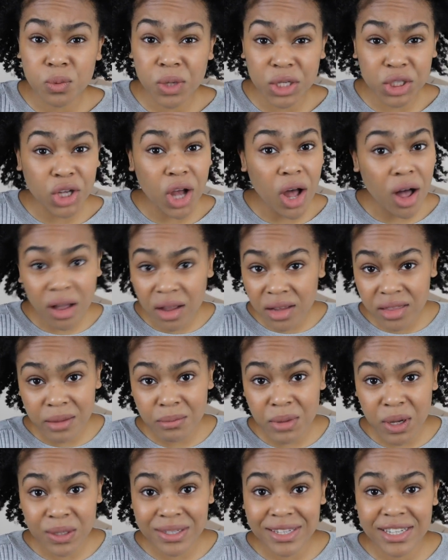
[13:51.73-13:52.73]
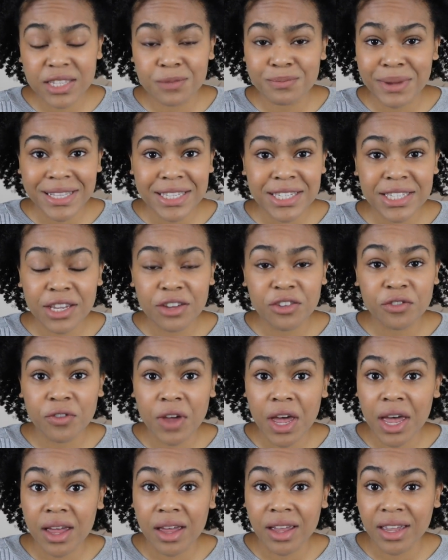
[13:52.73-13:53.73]
which aren't the most expensive
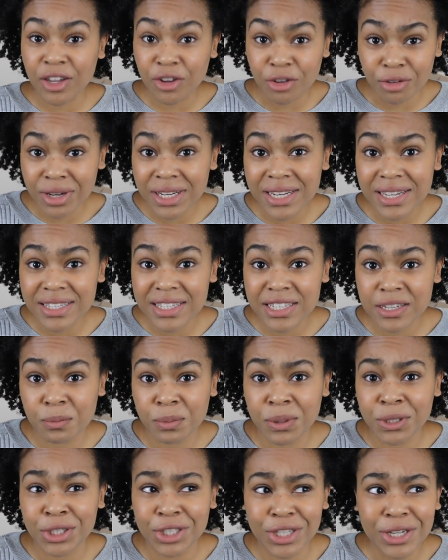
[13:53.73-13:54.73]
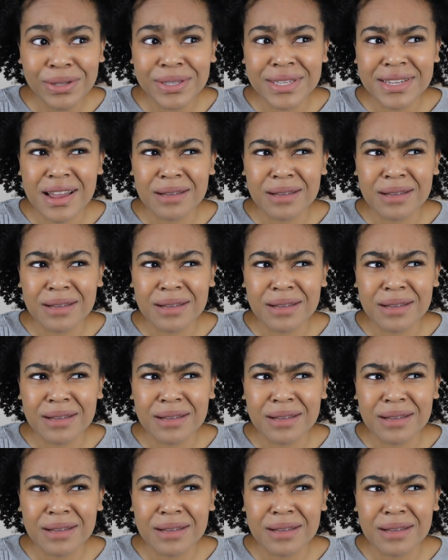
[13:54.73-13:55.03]
ingredients to produce.